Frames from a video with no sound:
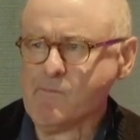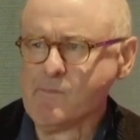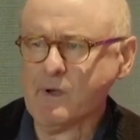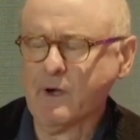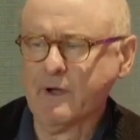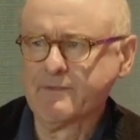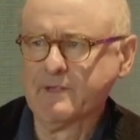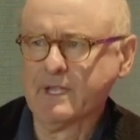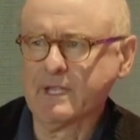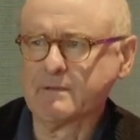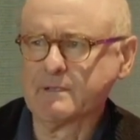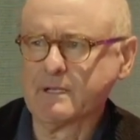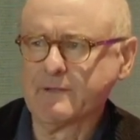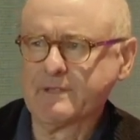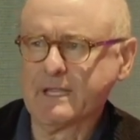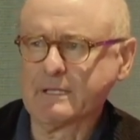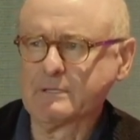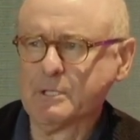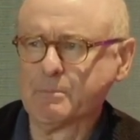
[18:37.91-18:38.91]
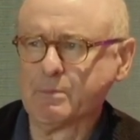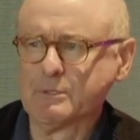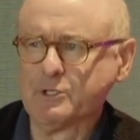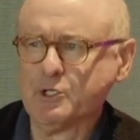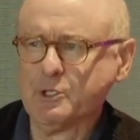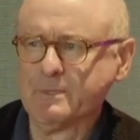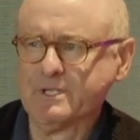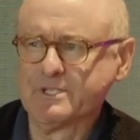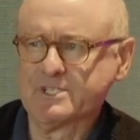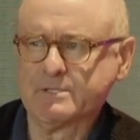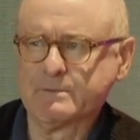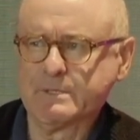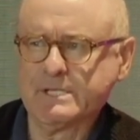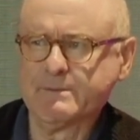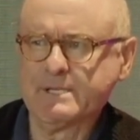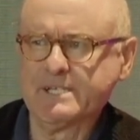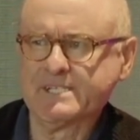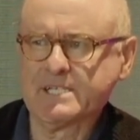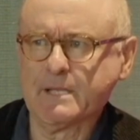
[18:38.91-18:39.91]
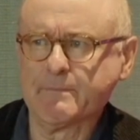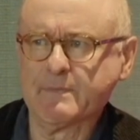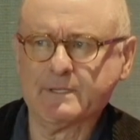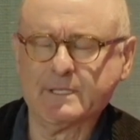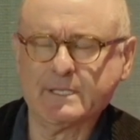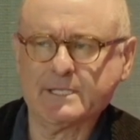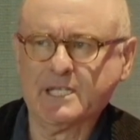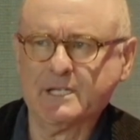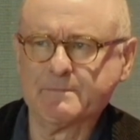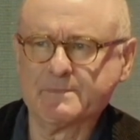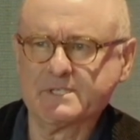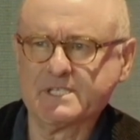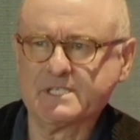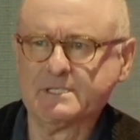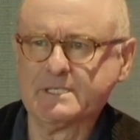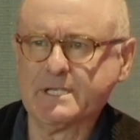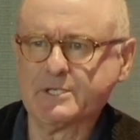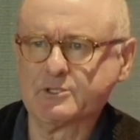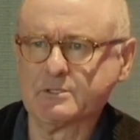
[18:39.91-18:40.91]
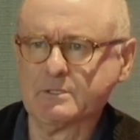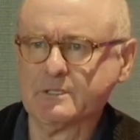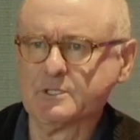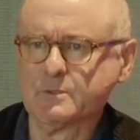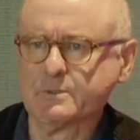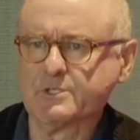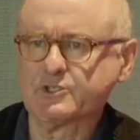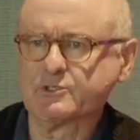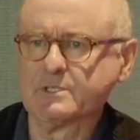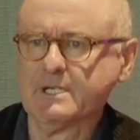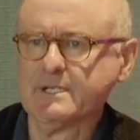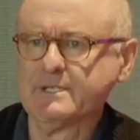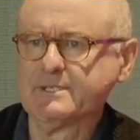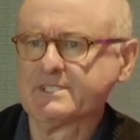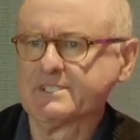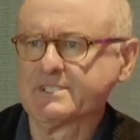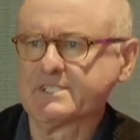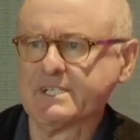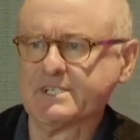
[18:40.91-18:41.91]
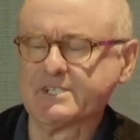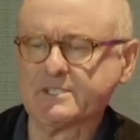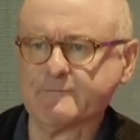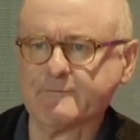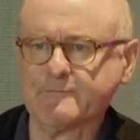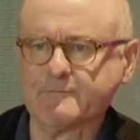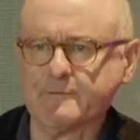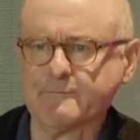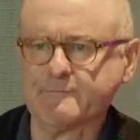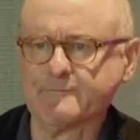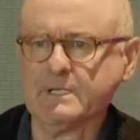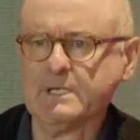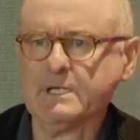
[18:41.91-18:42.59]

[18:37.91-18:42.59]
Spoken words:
think liberal humanism is something that comes naturally to Australians, a sense of